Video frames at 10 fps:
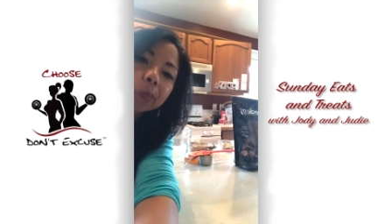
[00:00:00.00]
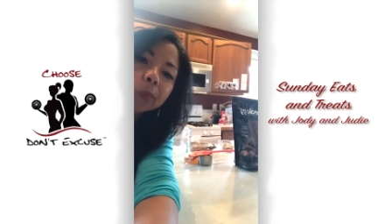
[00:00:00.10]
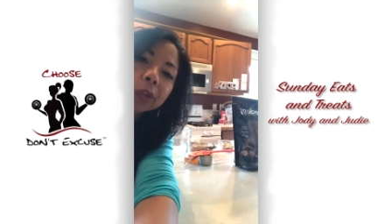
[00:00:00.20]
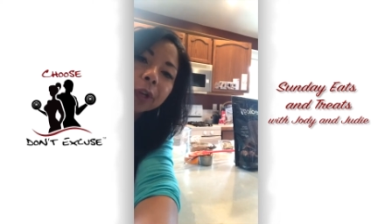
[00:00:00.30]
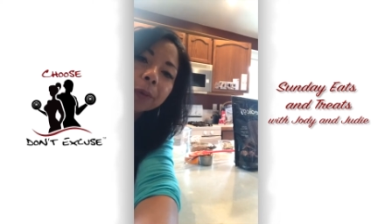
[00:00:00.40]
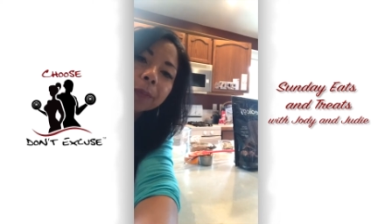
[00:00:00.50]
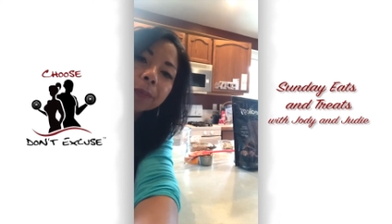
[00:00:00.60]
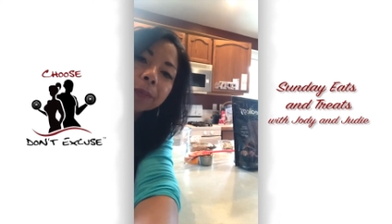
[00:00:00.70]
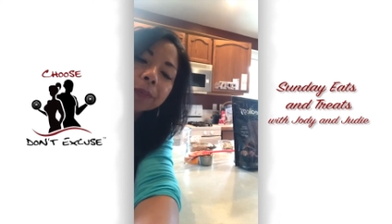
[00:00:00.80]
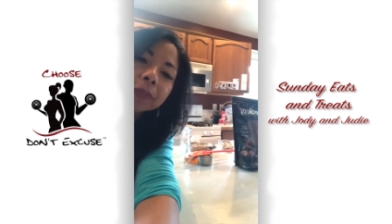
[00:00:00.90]
Nope,
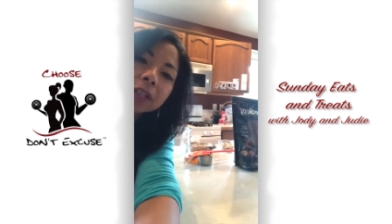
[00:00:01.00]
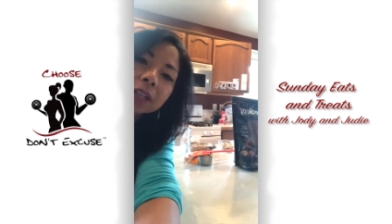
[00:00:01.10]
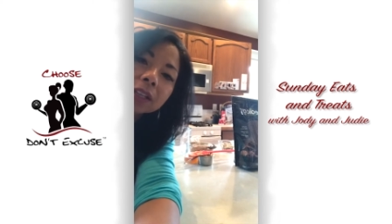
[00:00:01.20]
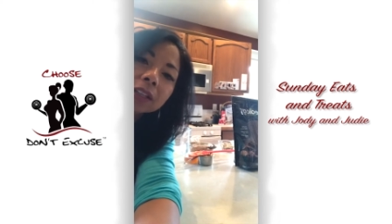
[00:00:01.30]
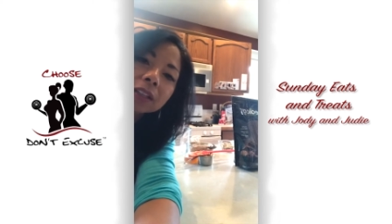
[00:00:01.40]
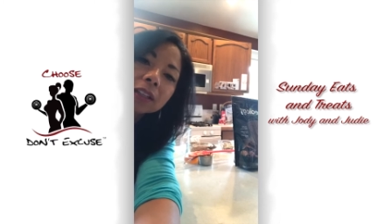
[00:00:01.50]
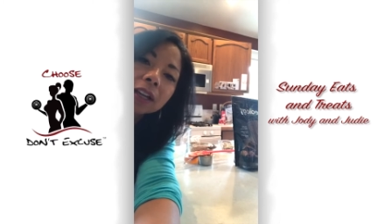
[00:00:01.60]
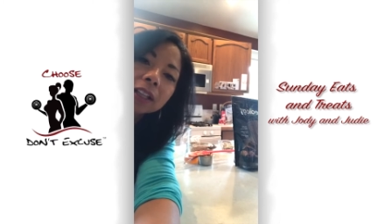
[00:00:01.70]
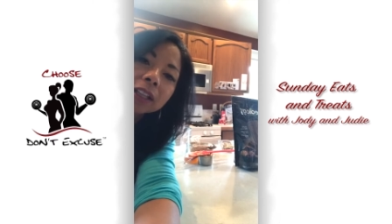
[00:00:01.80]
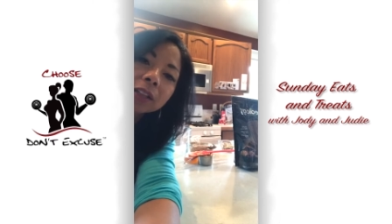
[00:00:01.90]

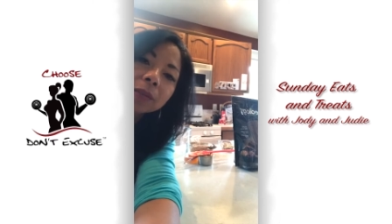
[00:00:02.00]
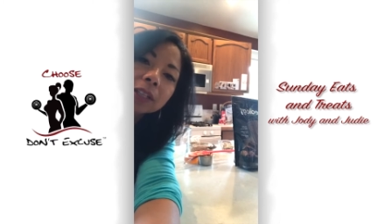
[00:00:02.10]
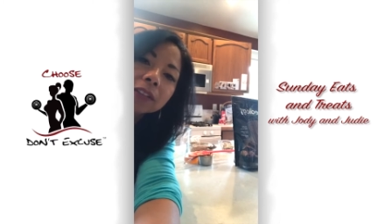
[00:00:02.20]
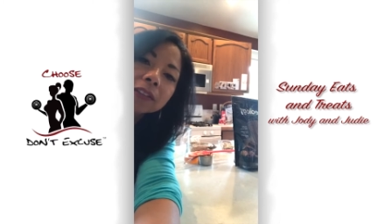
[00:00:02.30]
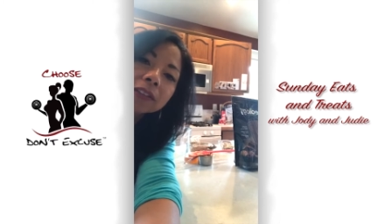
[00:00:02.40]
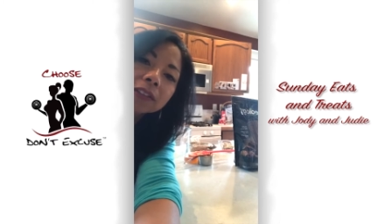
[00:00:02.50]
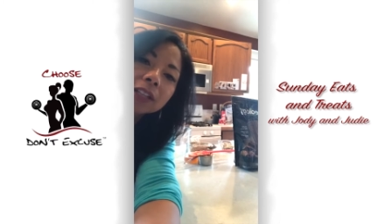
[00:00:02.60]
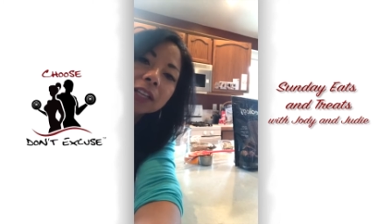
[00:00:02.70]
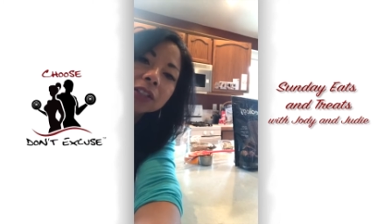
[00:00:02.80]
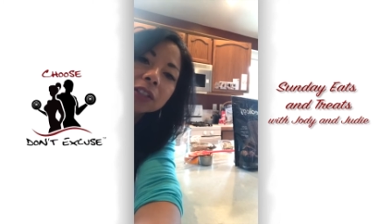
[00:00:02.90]
not letting me to
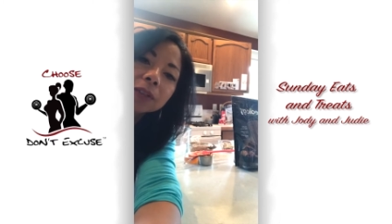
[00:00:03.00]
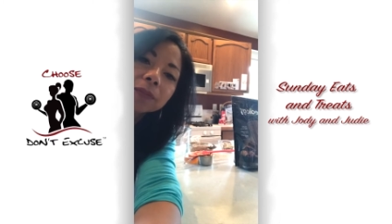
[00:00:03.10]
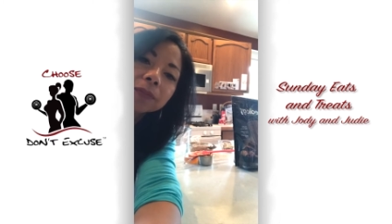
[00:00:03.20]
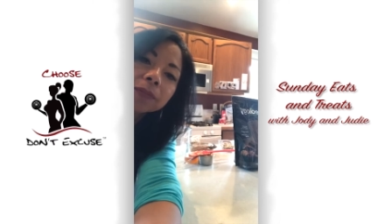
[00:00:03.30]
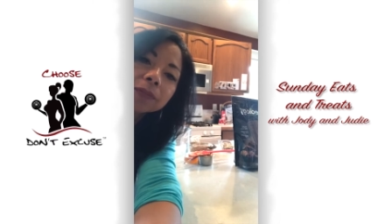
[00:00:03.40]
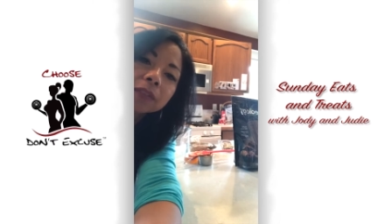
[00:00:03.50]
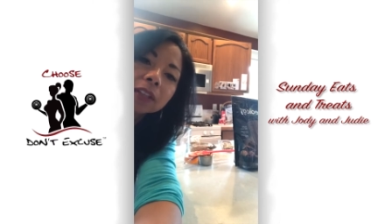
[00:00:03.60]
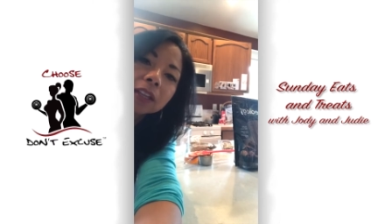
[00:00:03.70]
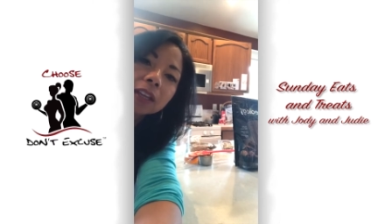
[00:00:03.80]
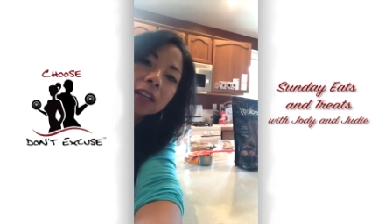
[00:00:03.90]
select you.
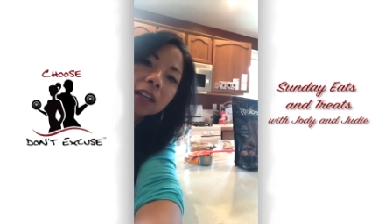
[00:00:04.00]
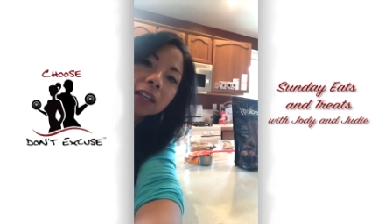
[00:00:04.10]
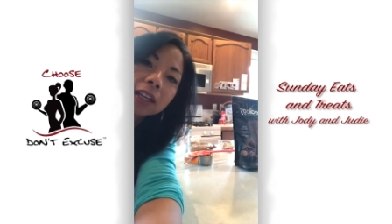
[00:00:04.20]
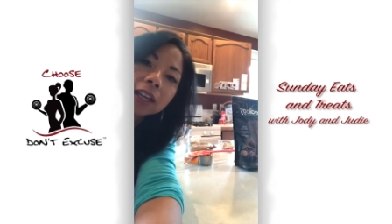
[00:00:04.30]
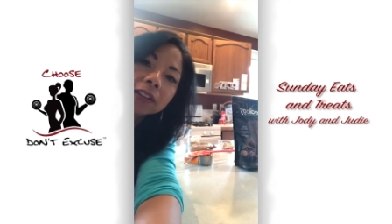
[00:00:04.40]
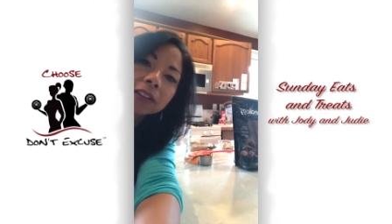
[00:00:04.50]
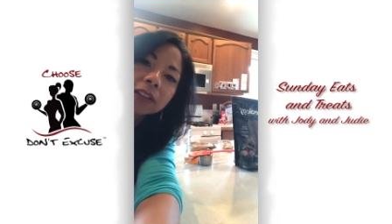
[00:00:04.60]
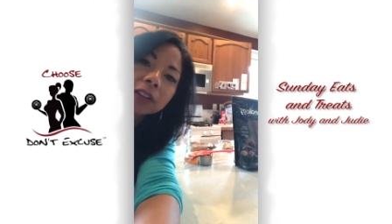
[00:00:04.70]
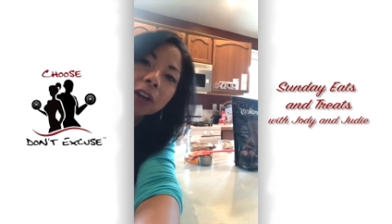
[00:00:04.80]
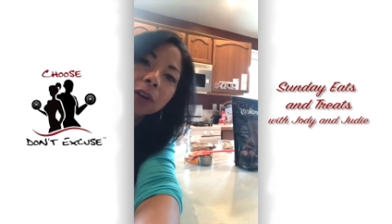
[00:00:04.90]
Okay, it
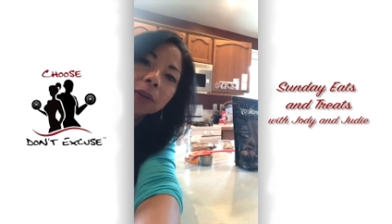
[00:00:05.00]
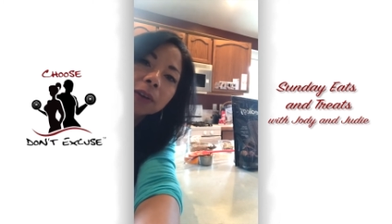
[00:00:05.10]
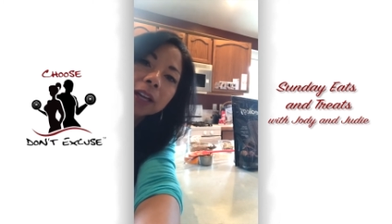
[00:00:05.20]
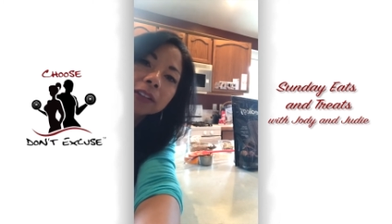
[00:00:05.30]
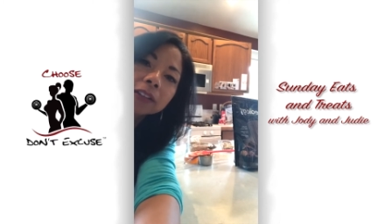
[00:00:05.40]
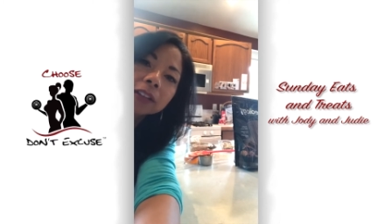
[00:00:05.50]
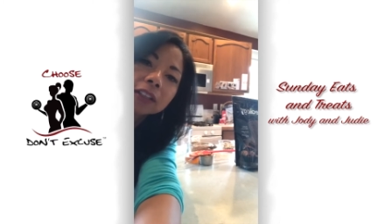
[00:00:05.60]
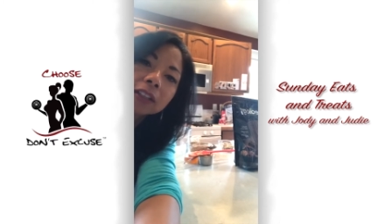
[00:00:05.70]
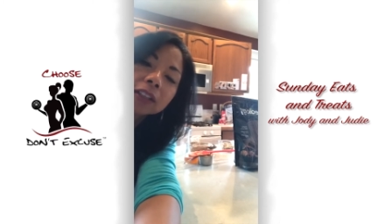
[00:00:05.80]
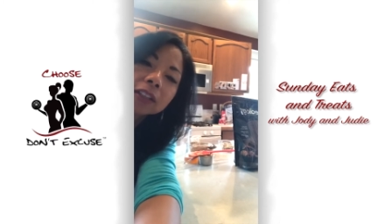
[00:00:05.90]
says, oh, I see.
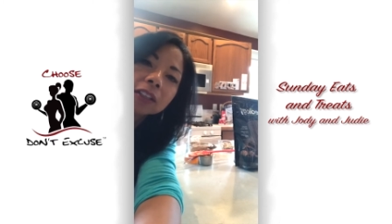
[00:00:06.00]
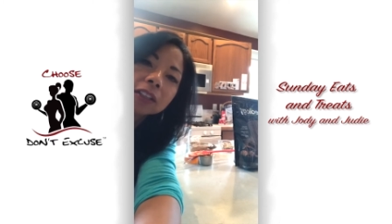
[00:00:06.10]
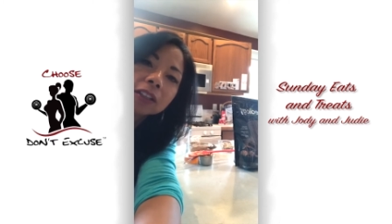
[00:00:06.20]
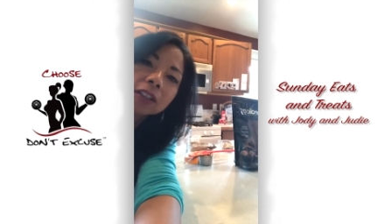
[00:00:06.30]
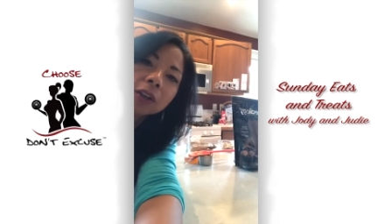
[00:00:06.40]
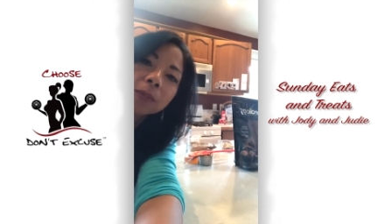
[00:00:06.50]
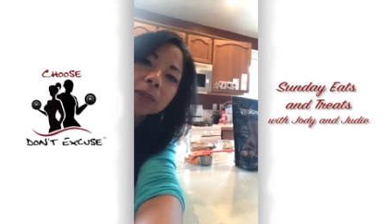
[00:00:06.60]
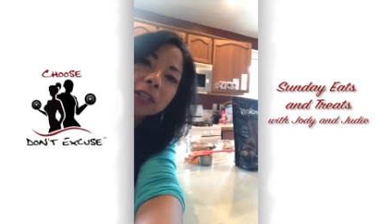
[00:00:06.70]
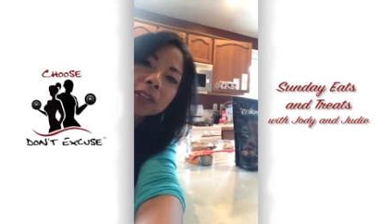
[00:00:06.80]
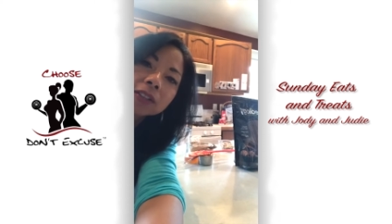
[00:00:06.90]
Nope,
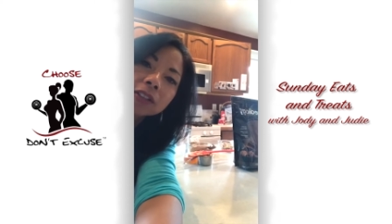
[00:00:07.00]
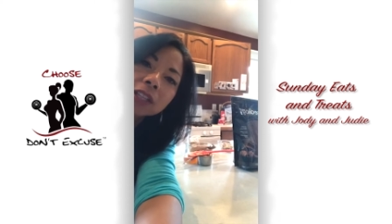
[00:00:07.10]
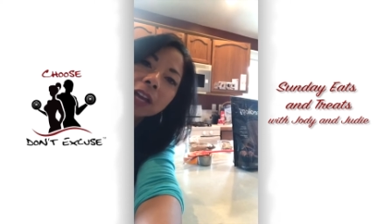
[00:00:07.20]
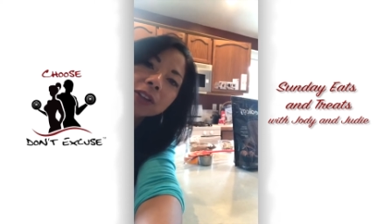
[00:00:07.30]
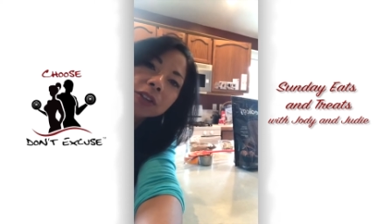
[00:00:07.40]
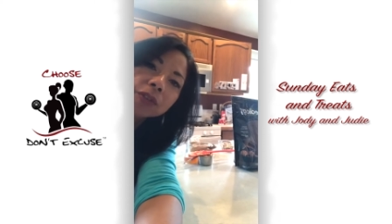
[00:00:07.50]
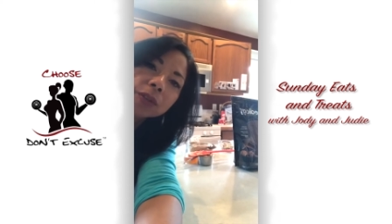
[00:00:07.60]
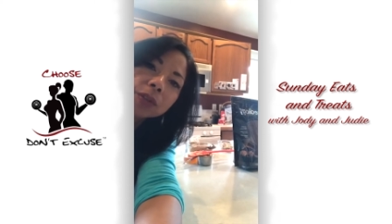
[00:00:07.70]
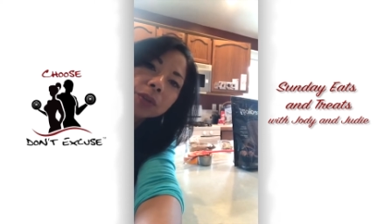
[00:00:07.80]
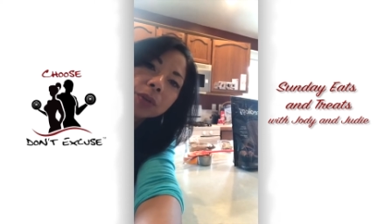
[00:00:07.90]
it says allow your
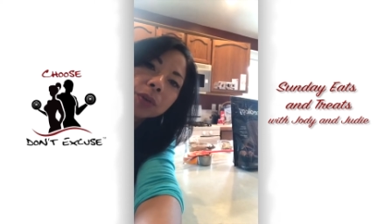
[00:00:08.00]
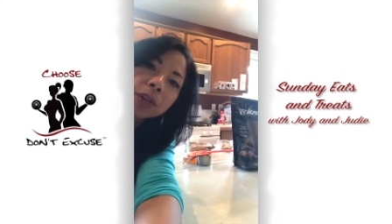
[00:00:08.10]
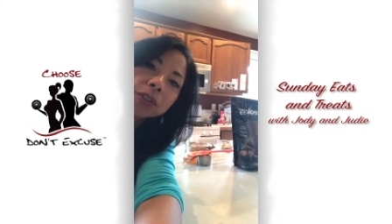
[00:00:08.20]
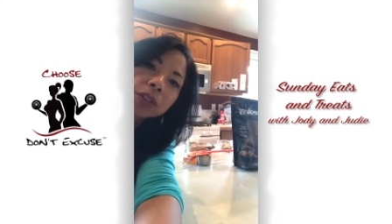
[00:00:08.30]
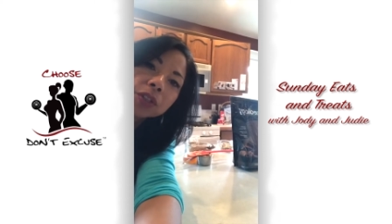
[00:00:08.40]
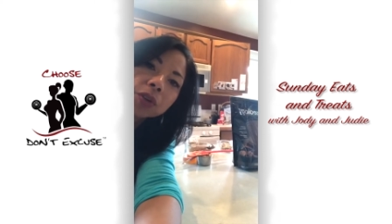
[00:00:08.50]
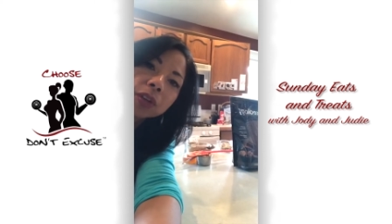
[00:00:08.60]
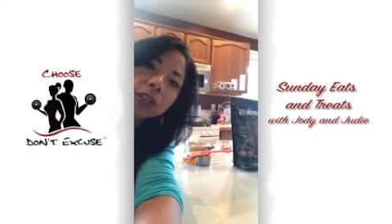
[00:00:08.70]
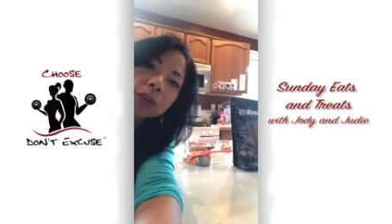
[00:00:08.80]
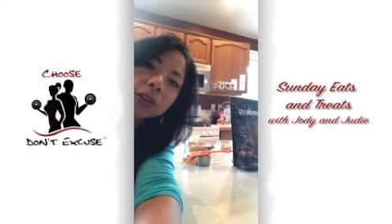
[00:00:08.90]
viewers to request to
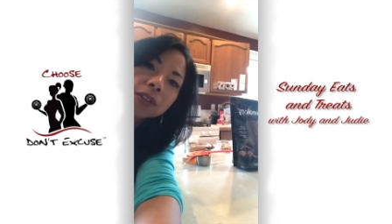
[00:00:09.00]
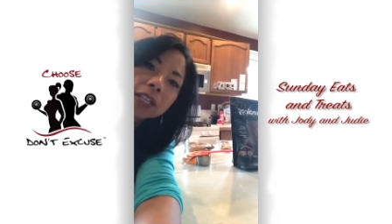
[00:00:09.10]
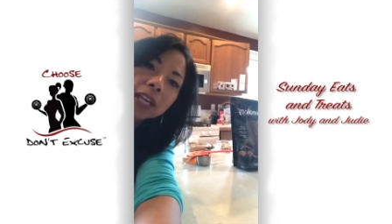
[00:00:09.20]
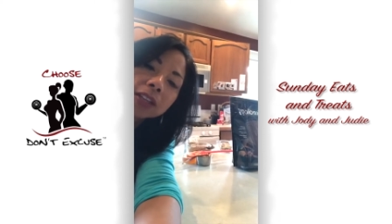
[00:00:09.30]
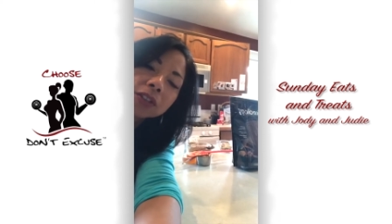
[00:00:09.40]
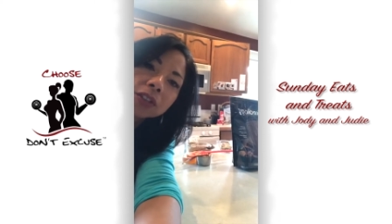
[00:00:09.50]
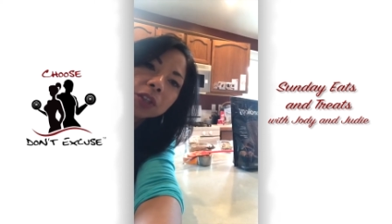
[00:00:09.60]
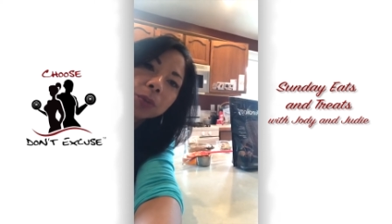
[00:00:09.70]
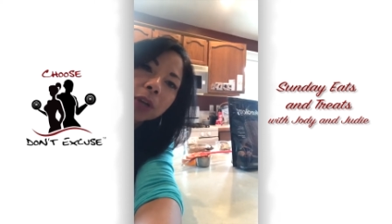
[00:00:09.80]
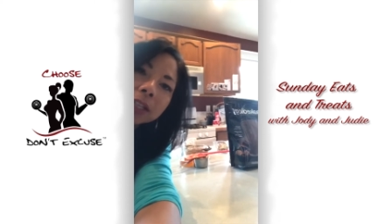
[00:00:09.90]
join you as a guest in
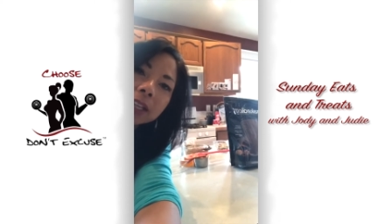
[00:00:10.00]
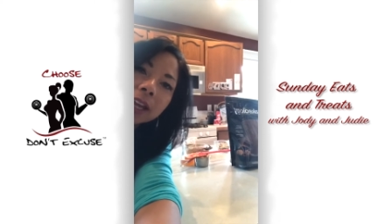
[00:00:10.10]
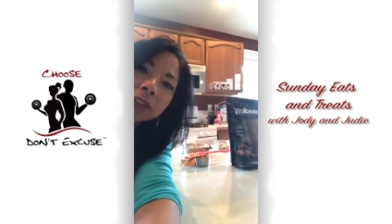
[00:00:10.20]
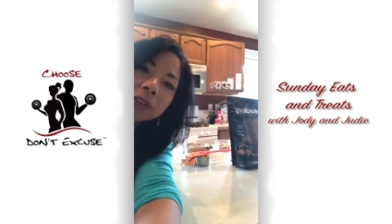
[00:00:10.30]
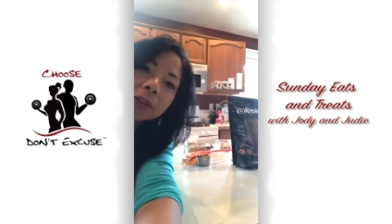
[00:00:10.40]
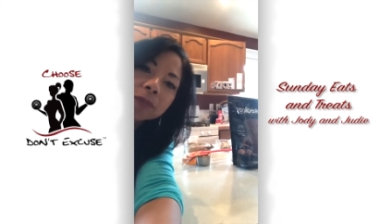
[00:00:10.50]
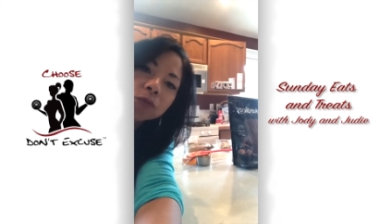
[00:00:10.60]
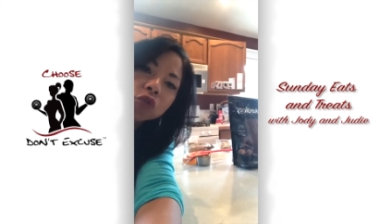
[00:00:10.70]
your broadcast.